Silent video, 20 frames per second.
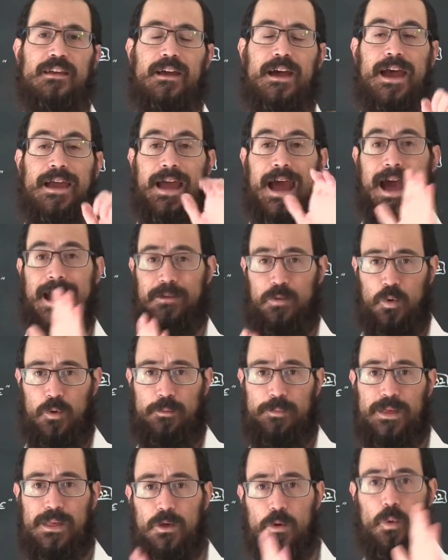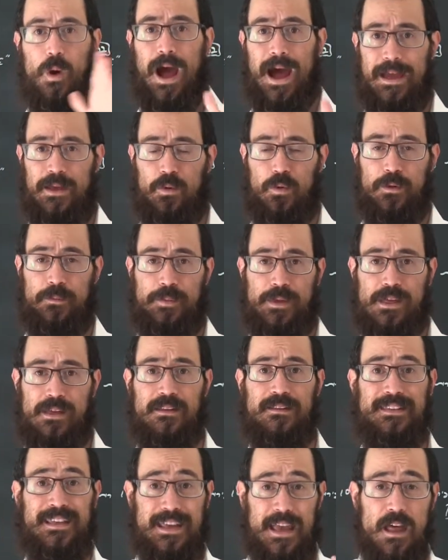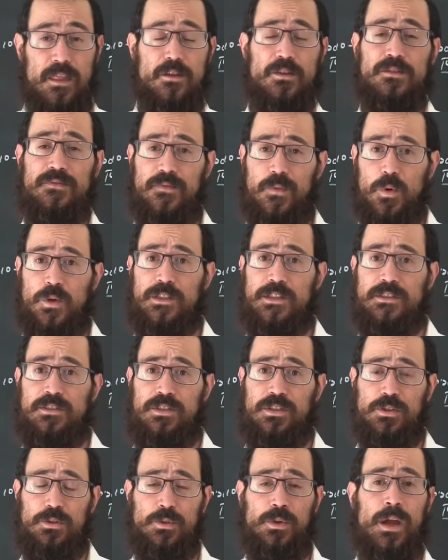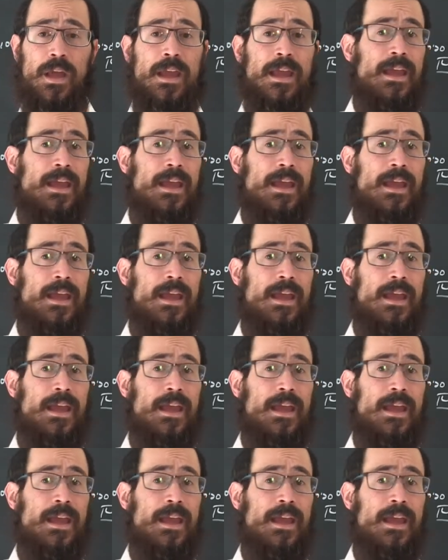I will be who I will be, together is 42.